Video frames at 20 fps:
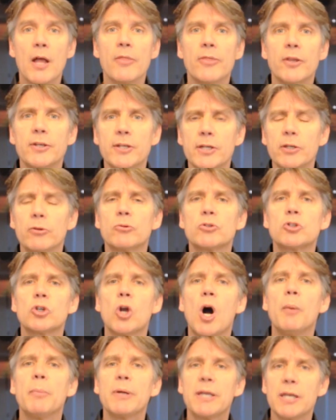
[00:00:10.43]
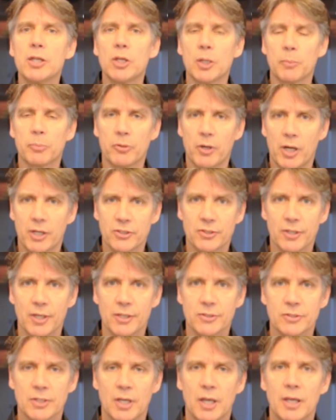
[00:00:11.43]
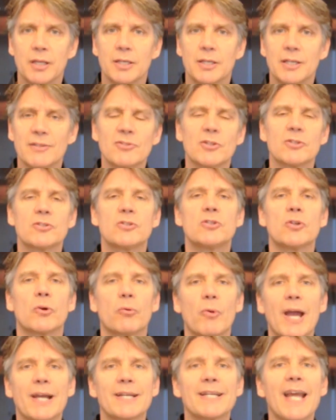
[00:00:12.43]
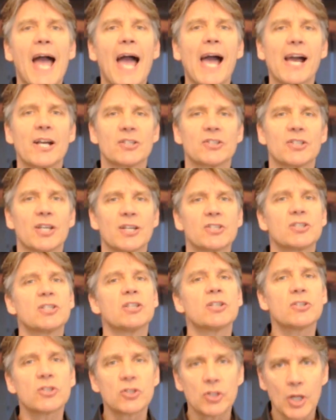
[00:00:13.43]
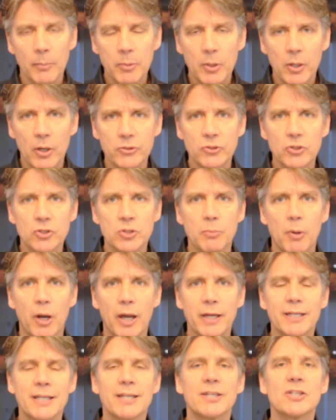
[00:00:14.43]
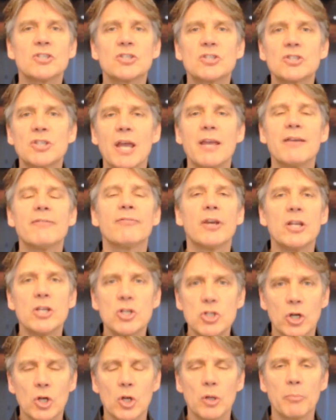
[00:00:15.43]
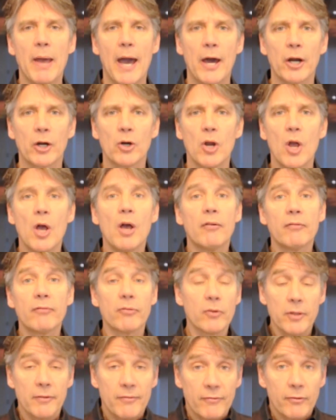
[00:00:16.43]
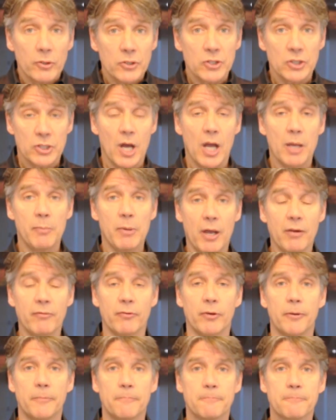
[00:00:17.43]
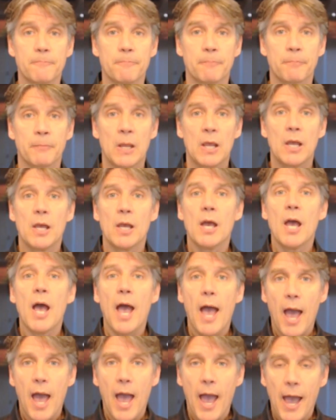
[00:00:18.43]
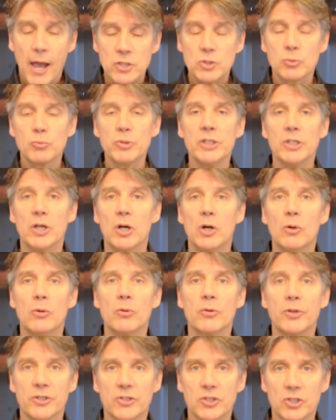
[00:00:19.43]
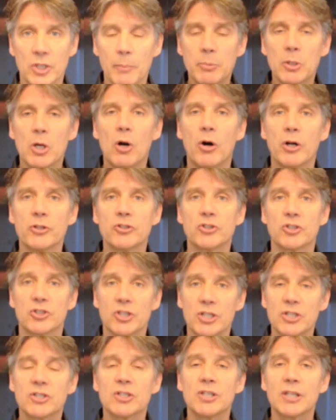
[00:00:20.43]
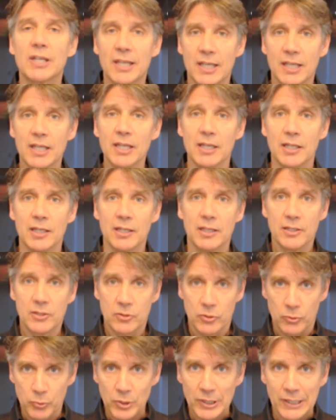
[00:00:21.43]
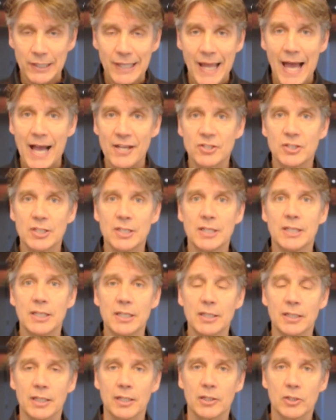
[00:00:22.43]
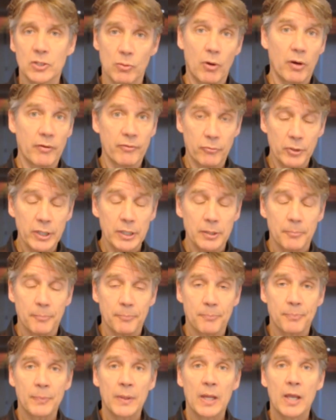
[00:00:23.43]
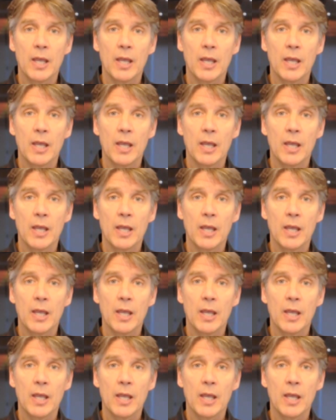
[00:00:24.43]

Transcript: The neurotrauma healing process gives us direct access to the subconscious mind in a safe and gentle manner for the first time ever. As we know, the subconscious is the key to real and lasting healing, to our freedom.